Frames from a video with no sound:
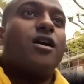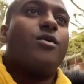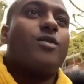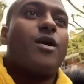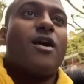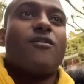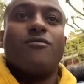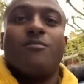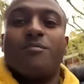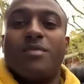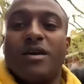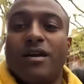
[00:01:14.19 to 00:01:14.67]
We
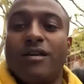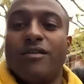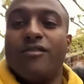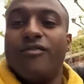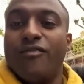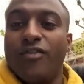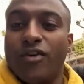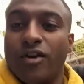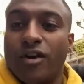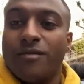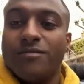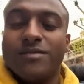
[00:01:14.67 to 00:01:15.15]
haven't beaten
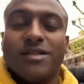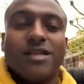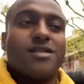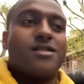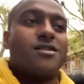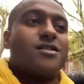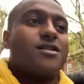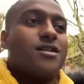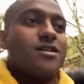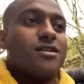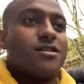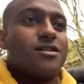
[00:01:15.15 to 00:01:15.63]
Fulham this
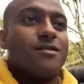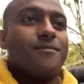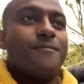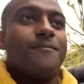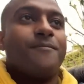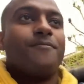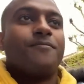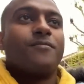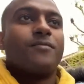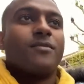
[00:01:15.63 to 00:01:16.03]
season.